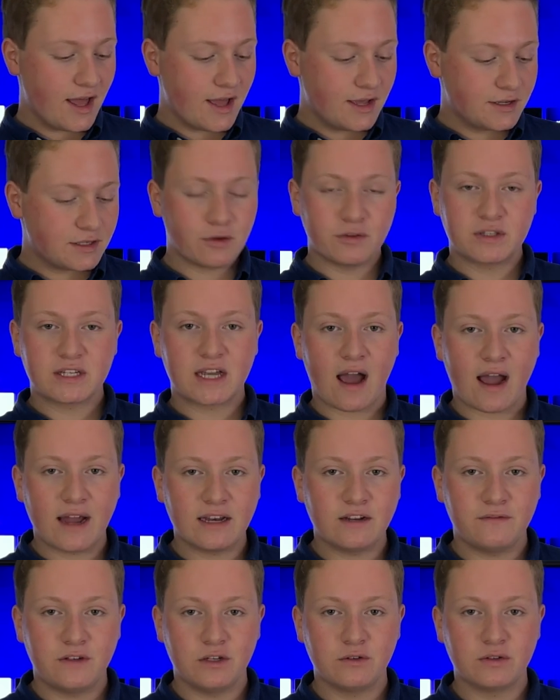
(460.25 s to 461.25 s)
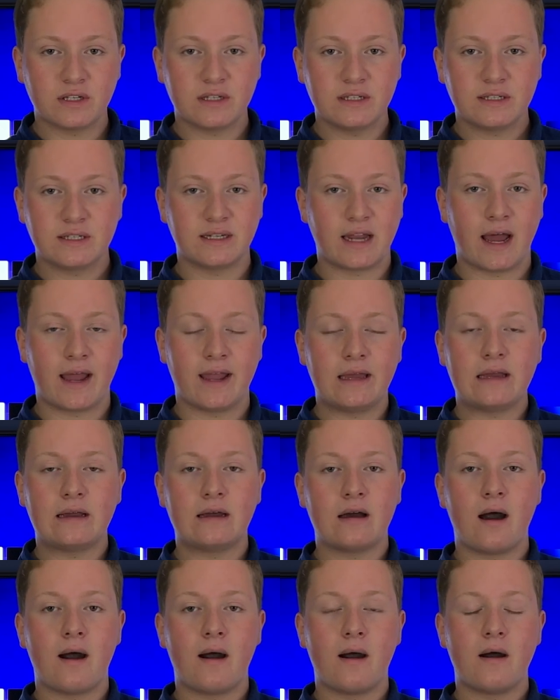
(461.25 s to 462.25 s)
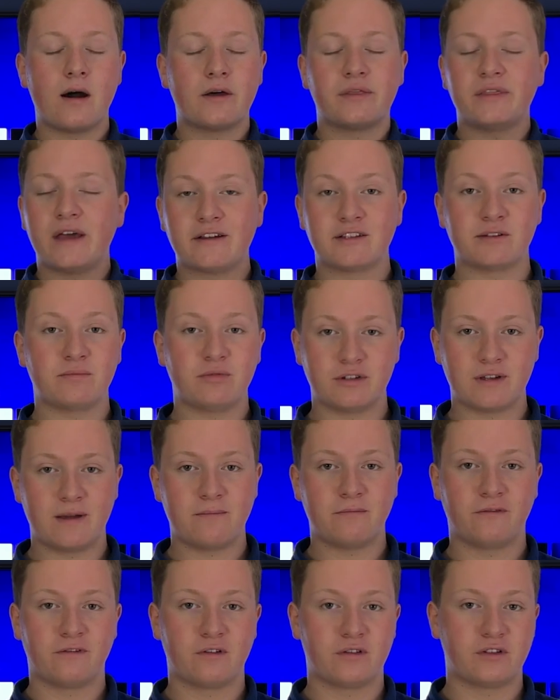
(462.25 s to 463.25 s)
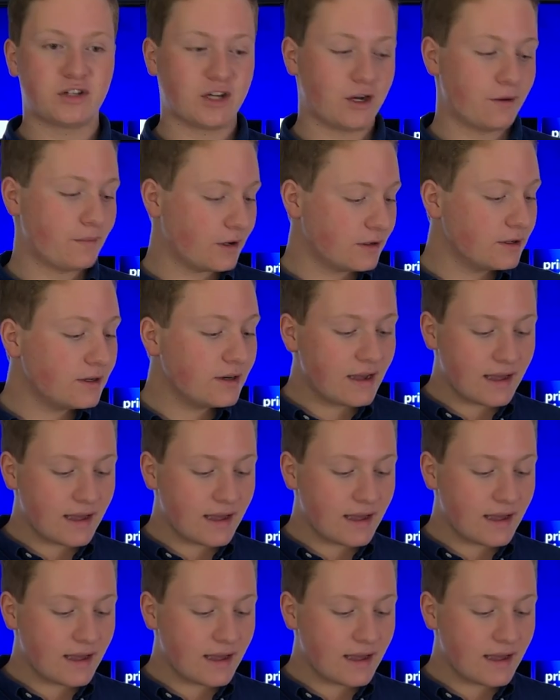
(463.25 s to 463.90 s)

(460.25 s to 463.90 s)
so it's kind of useless, and I 1000% prefer the share button.